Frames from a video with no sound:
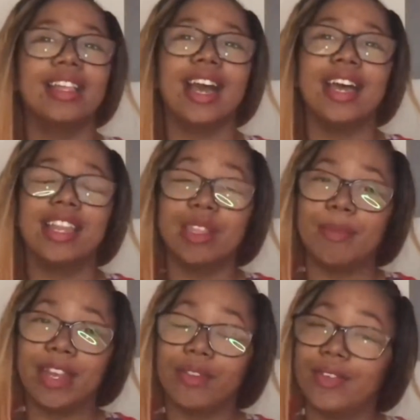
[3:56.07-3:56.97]
another
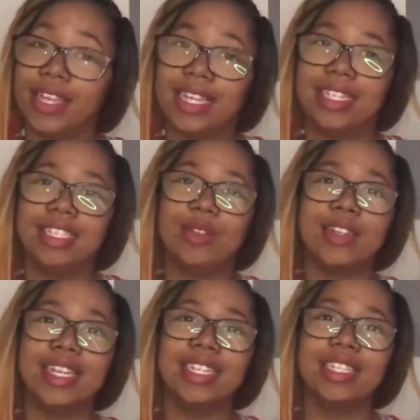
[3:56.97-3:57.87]
benefit is you
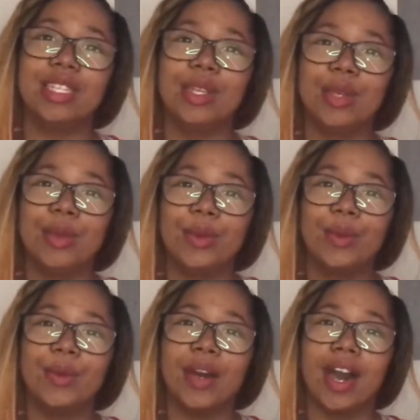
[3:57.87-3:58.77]
get
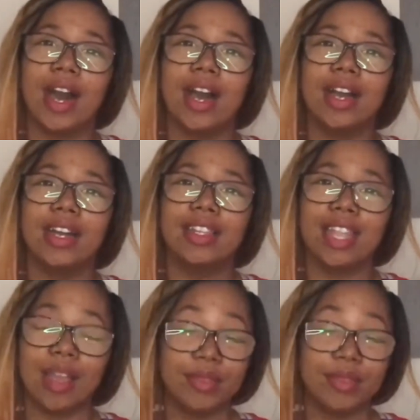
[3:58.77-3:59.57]
to live